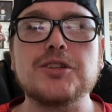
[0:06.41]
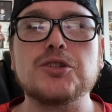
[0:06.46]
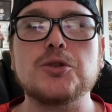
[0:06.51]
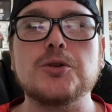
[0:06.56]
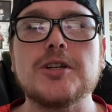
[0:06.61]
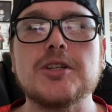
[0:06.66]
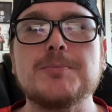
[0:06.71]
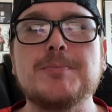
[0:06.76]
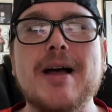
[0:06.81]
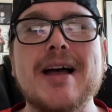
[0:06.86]

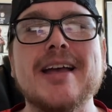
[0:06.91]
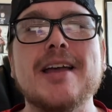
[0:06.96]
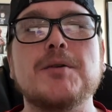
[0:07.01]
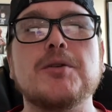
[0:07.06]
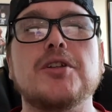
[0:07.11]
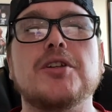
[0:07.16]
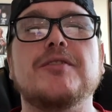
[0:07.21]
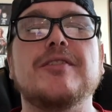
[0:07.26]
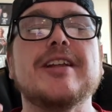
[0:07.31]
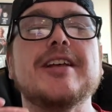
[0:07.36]
Lucas back in
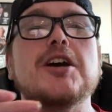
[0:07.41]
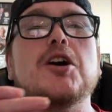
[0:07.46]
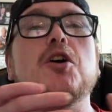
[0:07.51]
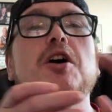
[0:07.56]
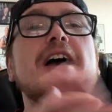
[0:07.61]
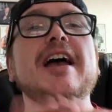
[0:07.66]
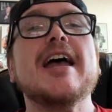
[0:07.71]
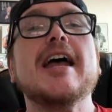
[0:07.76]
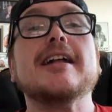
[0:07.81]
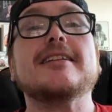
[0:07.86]
with my video,
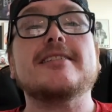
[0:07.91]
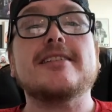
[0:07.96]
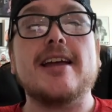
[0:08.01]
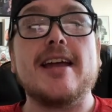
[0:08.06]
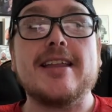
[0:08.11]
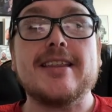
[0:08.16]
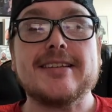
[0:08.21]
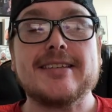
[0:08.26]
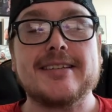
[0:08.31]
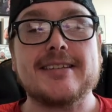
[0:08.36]
and
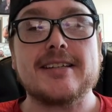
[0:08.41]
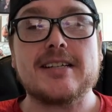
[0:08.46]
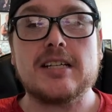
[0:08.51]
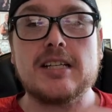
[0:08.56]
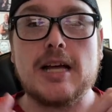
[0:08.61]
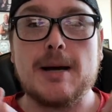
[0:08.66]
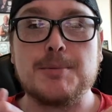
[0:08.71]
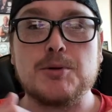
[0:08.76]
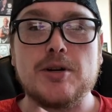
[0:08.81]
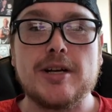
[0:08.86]
today this is a
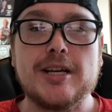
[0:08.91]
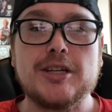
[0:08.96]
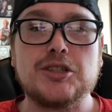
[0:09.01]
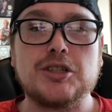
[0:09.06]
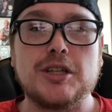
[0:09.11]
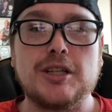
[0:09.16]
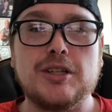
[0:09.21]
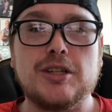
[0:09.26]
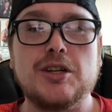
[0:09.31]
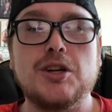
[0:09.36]

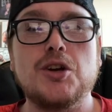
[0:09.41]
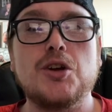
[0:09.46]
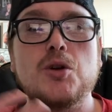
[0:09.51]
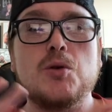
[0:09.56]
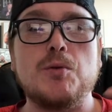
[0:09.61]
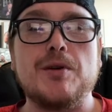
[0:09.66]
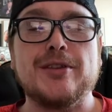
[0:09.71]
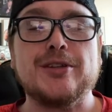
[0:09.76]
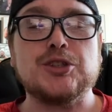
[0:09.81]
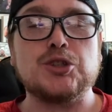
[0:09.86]
collaboration
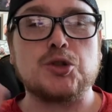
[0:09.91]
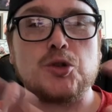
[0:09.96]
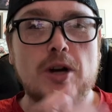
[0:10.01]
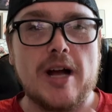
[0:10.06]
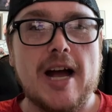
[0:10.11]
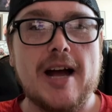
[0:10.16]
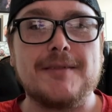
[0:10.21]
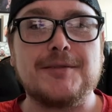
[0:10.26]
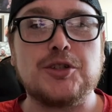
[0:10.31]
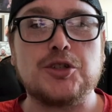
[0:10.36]
with
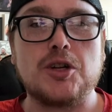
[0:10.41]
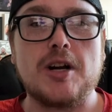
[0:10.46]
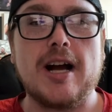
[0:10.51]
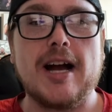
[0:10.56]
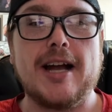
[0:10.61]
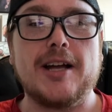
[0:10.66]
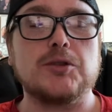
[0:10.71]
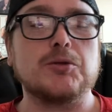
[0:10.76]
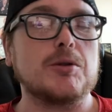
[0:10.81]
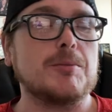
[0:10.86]
Trav
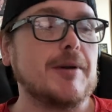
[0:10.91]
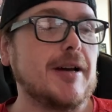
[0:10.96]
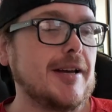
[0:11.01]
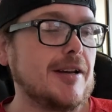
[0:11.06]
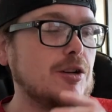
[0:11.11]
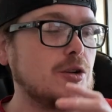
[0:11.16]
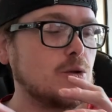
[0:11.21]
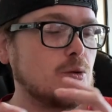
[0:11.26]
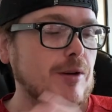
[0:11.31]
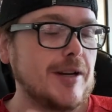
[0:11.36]
Tries, one of my
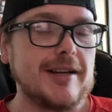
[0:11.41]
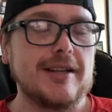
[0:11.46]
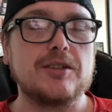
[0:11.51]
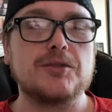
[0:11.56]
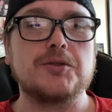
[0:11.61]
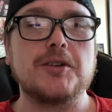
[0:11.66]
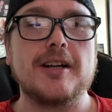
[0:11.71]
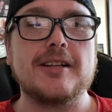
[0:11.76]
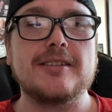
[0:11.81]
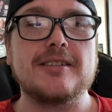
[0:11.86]
greatest
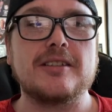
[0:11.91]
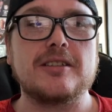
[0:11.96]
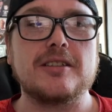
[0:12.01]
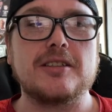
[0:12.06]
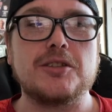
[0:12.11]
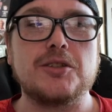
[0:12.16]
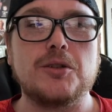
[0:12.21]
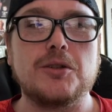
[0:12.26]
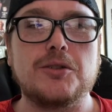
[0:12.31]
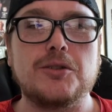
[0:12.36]
friends here
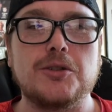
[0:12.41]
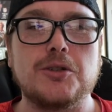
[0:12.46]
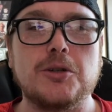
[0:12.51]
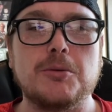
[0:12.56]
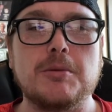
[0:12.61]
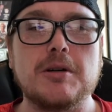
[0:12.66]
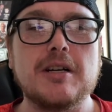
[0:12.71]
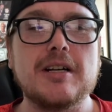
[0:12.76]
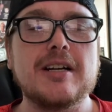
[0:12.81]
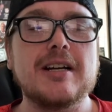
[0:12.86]
on
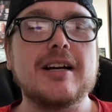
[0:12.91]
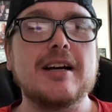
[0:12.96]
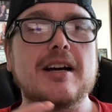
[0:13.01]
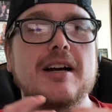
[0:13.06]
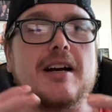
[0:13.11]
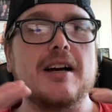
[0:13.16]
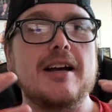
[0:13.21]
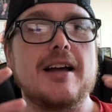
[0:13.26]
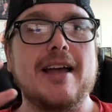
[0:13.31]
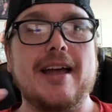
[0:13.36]
YouTube
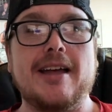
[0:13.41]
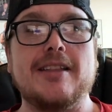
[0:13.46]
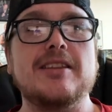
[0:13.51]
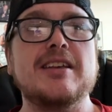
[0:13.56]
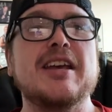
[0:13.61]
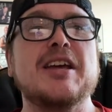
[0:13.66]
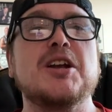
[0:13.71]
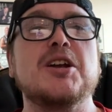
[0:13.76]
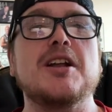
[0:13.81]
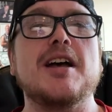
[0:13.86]
and
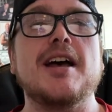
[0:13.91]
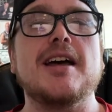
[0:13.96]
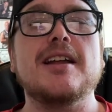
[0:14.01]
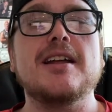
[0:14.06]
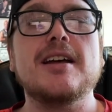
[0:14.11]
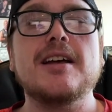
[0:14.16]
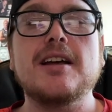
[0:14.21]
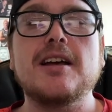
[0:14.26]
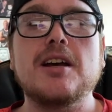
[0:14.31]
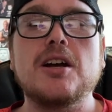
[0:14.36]
the internet,
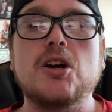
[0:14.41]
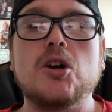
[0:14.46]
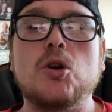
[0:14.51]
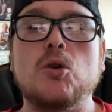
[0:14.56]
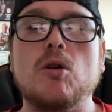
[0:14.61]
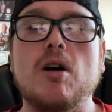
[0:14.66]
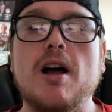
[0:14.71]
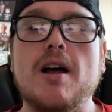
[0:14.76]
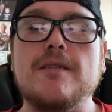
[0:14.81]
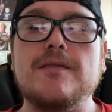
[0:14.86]

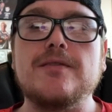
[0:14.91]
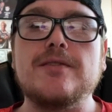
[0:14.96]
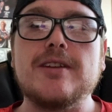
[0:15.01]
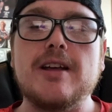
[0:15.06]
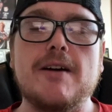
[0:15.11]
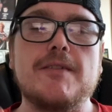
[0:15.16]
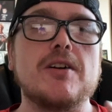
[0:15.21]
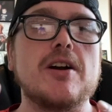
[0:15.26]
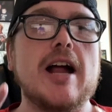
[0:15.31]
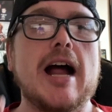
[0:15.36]
who I've
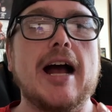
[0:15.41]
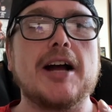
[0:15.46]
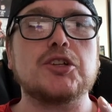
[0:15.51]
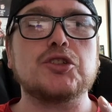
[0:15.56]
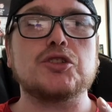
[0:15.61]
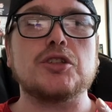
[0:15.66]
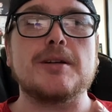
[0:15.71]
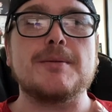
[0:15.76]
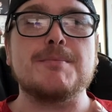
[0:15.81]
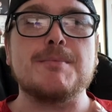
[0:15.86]
never
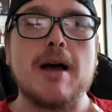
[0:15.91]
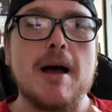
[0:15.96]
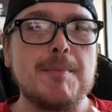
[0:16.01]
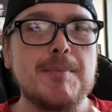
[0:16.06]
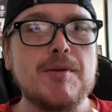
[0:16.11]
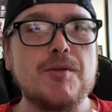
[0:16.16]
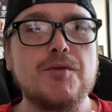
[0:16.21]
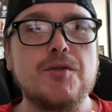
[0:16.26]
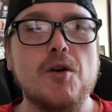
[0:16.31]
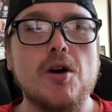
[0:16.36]
actually met
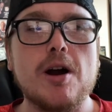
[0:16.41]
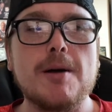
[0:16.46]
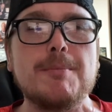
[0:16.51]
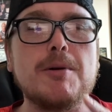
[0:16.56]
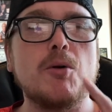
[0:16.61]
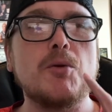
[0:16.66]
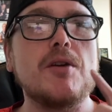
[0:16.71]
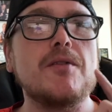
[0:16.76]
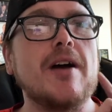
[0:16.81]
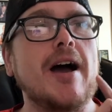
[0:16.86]
before,
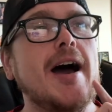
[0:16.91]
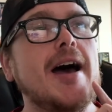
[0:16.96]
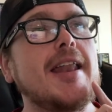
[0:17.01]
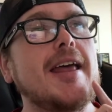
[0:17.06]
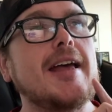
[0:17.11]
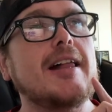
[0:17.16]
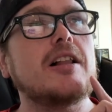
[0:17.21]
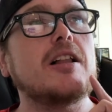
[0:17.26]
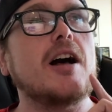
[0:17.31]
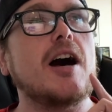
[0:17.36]
but we've had
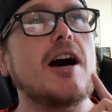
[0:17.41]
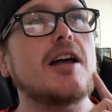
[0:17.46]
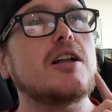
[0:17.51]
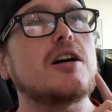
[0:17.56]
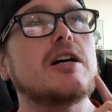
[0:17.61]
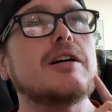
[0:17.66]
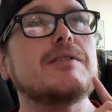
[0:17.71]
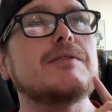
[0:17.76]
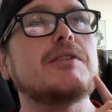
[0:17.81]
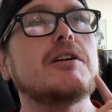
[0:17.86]
a lot
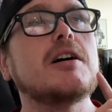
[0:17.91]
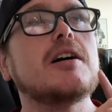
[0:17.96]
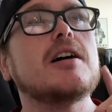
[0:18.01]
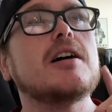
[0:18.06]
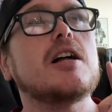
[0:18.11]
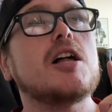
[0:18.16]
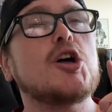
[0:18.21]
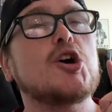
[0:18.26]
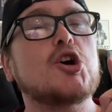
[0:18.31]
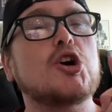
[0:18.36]
of
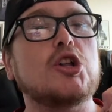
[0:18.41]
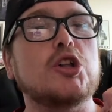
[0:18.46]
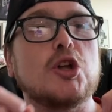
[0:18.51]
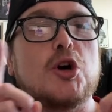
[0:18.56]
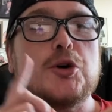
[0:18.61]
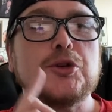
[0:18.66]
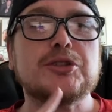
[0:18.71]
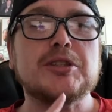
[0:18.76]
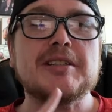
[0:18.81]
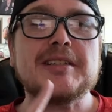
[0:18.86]

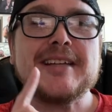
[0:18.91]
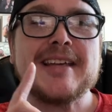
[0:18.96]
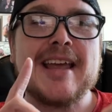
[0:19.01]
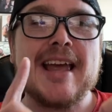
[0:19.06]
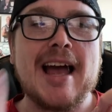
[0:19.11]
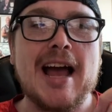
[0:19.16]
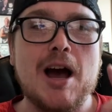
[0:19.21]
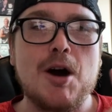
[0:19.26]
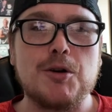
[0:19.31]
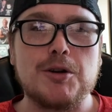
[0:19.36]
close
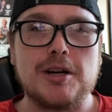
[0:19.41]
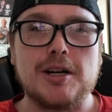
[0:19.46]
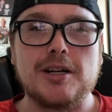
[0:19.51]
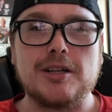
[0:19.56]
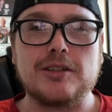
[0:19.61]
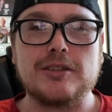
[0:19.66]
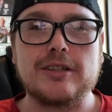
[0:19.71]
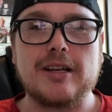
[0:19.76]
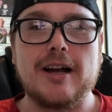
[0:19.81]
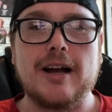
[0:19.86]

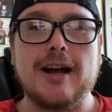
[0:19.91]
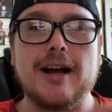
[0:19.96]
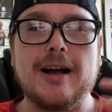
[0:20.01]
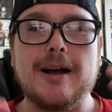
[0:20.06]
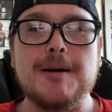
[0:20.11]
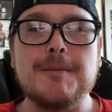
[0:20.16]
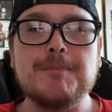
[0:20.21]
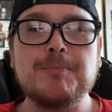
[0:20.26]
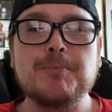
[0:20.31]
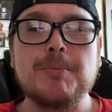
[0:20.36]
encounters.
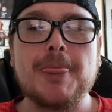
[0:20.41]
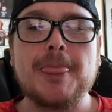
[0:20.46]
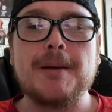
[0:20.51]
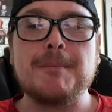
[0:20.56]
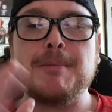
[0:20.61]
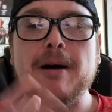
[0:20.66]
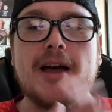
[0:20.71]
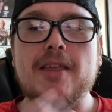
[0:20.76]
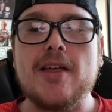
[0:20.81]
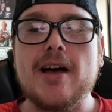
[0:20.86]

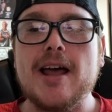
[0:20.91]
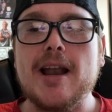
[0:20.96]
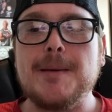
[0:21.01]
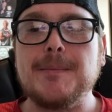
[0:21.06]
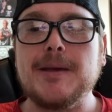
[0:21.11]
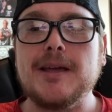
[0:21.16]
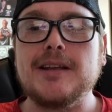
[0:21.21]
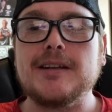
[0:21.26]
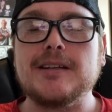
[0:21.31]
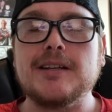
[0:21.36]
By that I
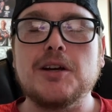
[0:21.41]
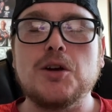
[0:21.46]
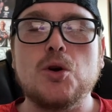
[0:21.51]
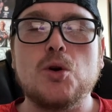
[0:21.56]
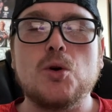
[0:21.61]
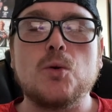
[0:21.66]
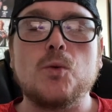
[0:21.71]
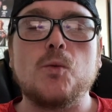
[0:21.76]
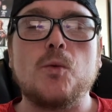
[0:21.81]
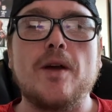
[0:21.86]
mean
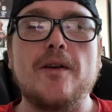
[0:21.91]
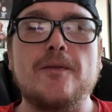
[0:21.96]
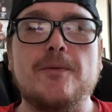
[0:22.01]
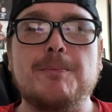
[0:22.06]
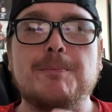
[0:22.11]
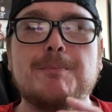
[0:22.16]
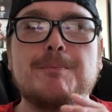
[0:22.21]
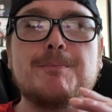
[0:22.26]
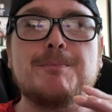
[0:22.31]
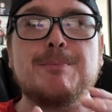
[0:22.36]
we've
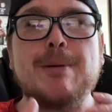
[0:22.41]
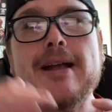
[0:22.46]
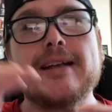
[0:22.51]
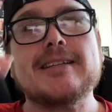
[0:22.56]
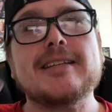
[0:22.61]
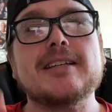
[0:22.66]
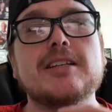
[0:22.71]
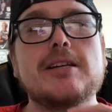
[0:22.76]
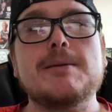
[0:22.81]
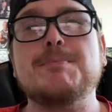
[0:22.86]

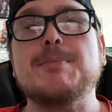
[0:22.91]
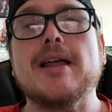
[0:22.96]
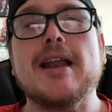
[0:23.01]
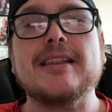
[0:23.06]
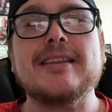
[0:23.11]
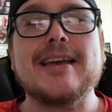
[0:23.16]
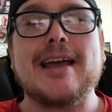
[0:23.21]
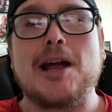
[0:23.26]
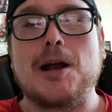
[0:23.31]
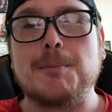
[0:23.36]
basically been
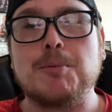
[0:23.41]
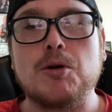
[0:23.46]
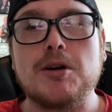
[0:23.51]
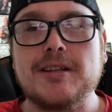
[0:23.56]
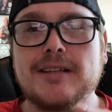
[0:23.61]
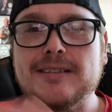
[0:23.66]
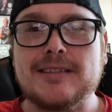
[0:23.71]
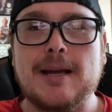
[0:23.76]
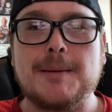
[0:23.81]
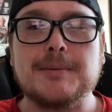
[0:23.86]
at the airport at
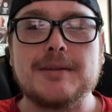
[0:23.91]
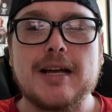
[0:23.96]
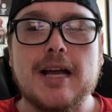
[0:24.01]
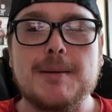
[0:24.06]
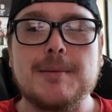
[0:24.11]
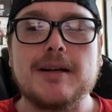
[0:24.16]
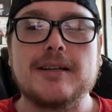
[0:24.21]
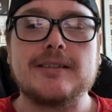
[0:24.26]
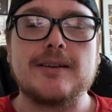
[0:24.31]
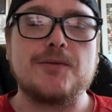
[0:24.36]
the same
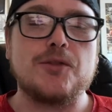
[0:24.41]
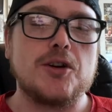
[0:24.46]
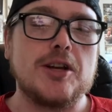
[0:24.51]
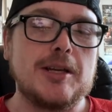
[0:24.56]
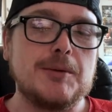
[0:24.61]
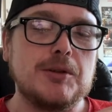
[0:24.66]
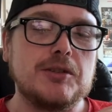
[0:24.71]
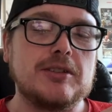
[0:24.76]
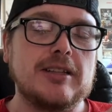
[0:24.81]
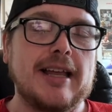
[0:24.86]
time, except for
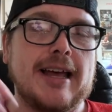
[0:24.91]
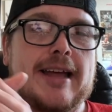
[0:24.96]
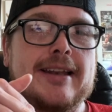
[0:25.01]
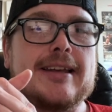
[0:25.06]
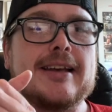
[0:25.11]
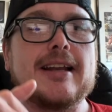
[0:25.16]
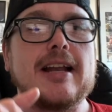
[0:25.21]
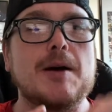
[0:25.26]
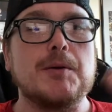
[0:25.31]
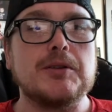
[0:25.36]
he was
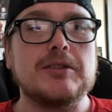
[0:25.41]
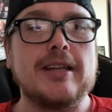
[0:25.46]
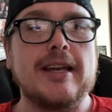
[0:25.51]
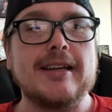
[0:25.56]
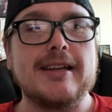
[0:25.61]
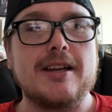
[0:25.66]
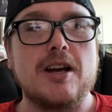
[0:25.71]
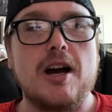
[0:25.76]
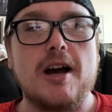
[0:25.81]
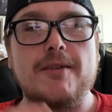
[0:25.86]
landing and I was
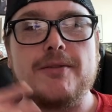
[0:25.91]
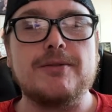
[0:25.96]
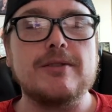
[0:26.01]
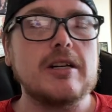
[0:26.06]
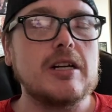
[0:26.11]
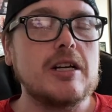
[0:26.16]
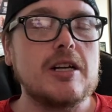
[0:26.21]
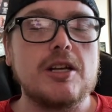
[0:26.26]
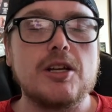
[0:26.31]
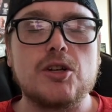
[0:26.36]
taking off.
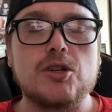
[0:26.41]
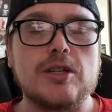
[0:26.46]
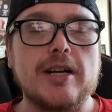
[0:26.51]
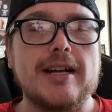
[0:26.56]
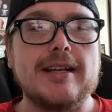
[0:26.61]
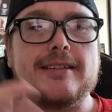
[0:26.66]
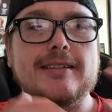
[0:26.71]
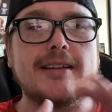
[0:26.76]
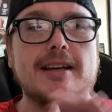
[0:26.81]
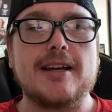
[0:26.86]

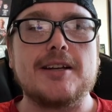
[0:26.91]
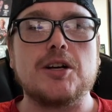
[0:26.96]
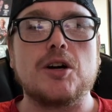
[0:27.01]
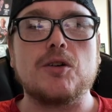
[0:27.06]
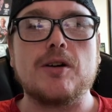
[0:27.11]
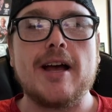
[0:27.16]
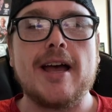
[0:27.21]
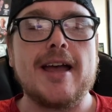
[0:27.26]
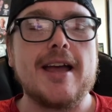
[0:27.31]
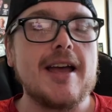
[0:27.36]
Crazy, I know,
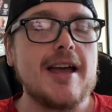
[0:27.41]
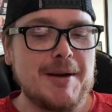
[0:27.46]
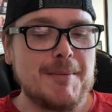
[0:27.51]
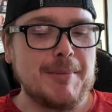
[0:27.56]
right?